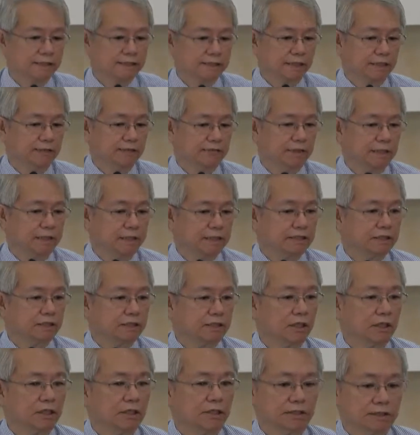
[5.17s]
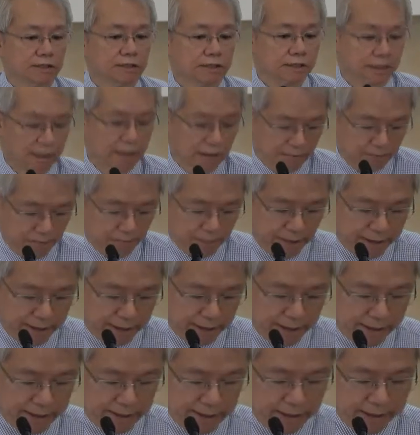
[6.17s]
series on
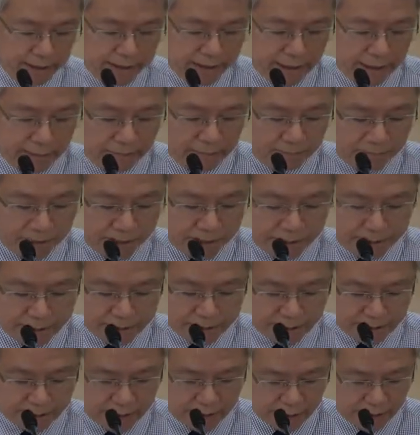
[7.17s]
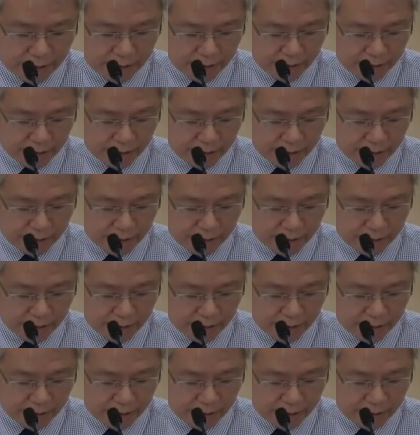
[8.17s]
making disciples.